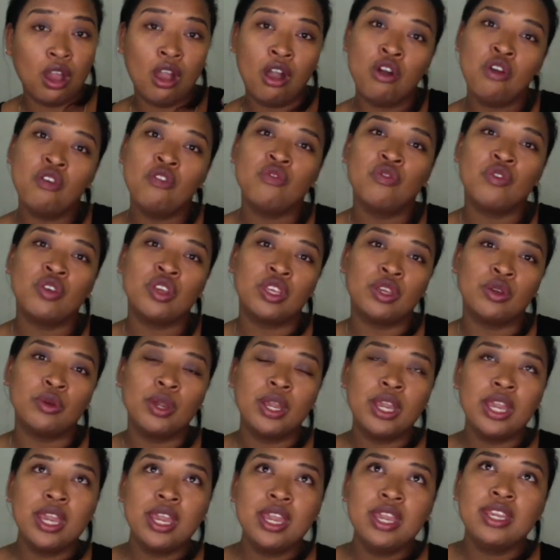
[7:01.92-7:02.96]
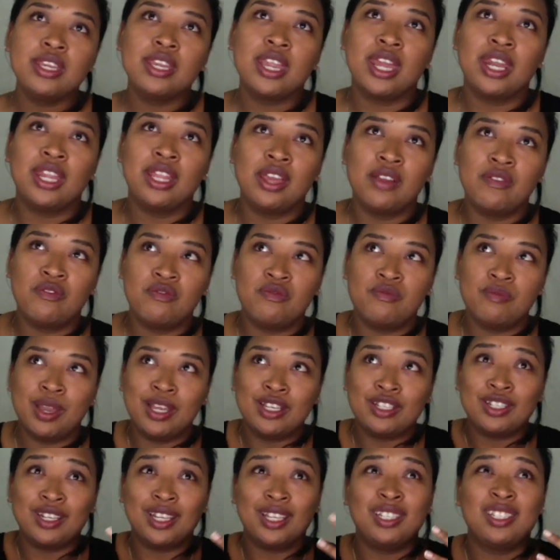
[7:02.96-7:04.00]
over you, getting that
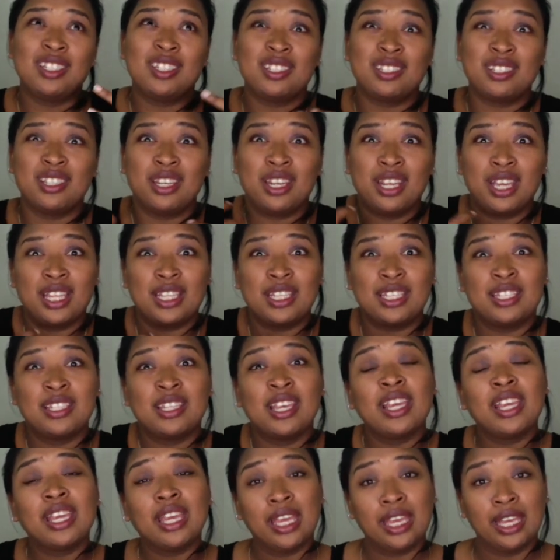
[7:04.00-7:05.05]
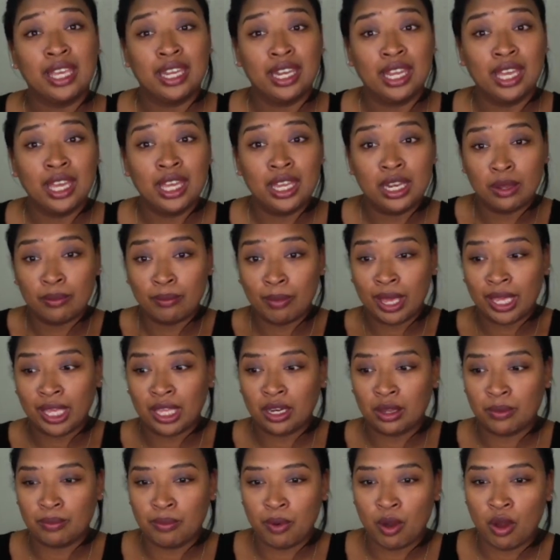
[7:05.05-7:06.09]
information and just sitting and sinking it in and making
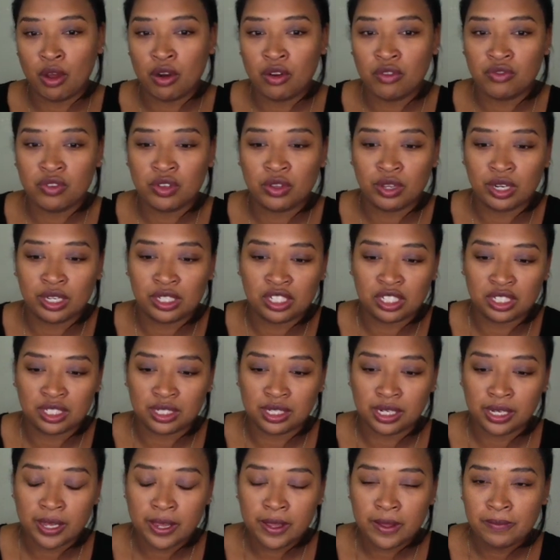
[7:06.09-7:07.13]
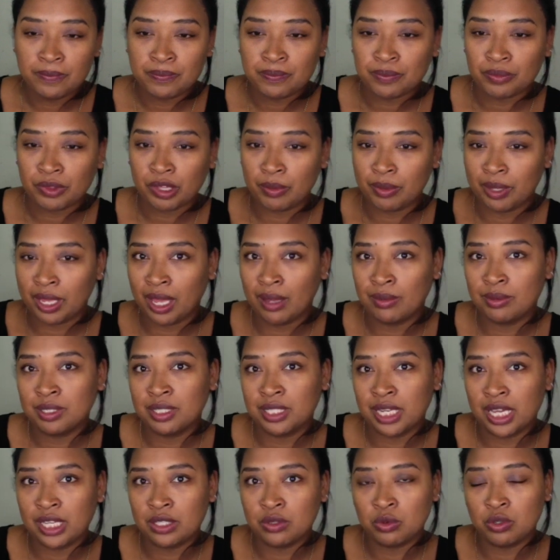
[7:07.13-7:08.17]
it part of you. It just becomes
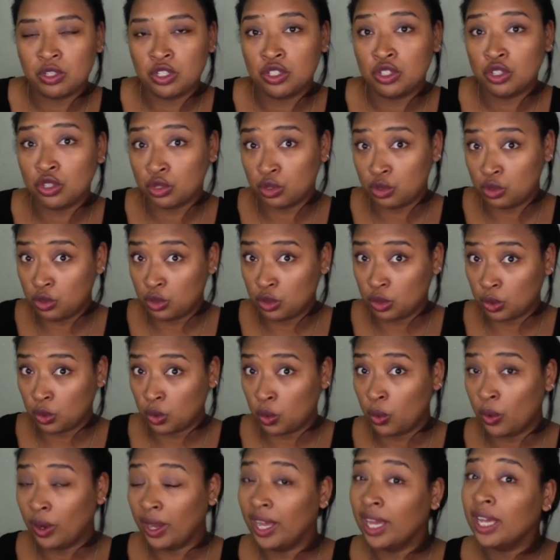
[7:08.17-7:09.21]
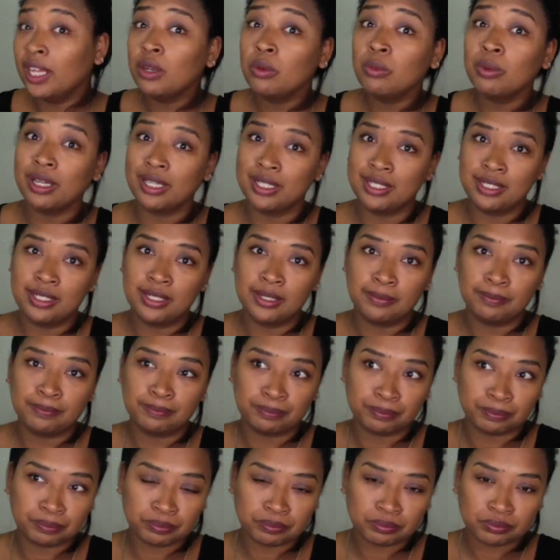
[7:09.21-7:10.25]
days when you just draw inward.
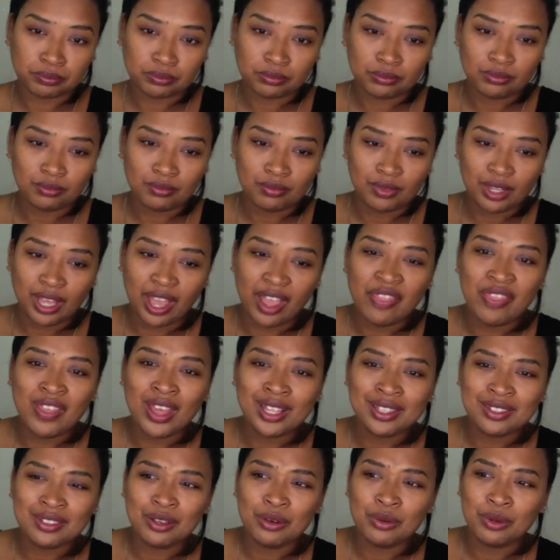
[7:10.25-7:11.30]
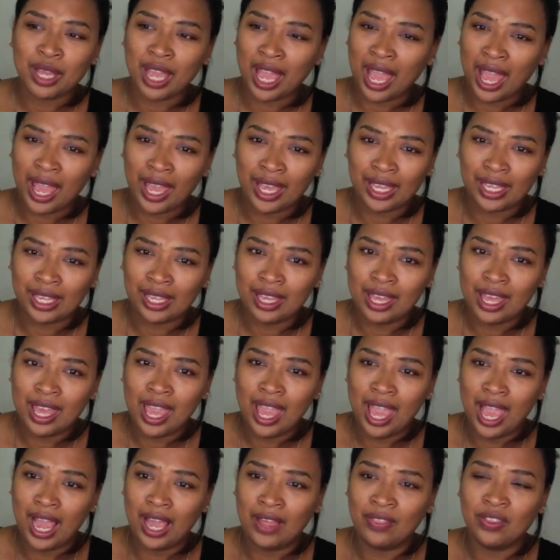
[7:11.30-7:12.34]
And that's okay.
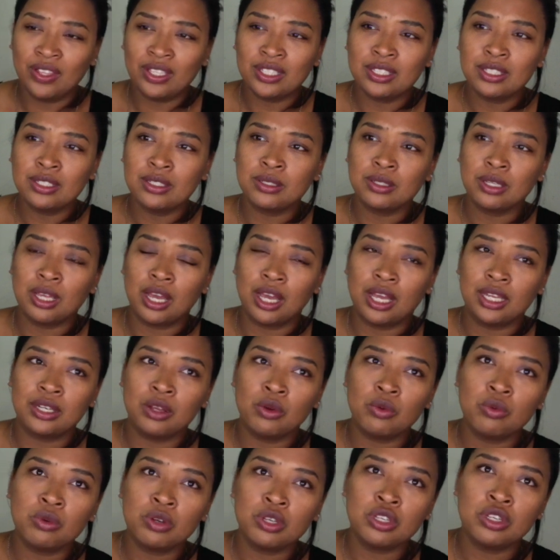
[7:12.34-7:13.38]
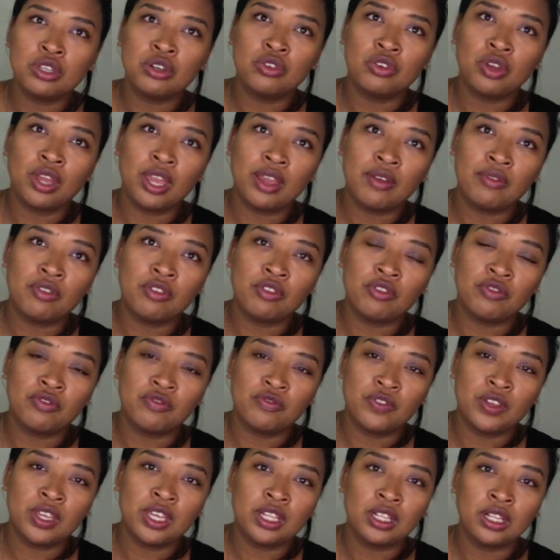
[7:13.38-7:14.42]
And I don't want you to ever
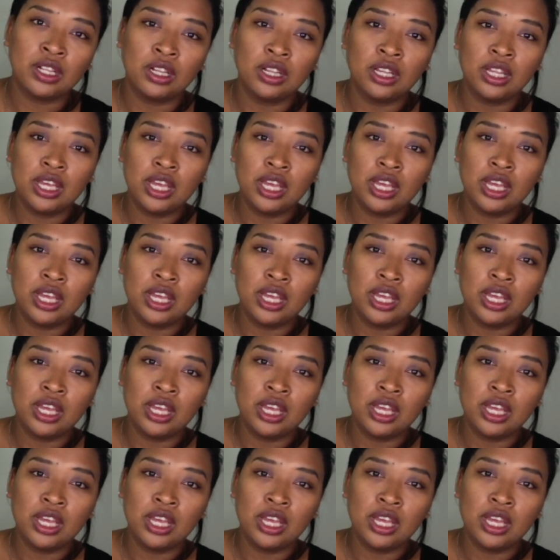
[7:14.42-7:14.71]
feel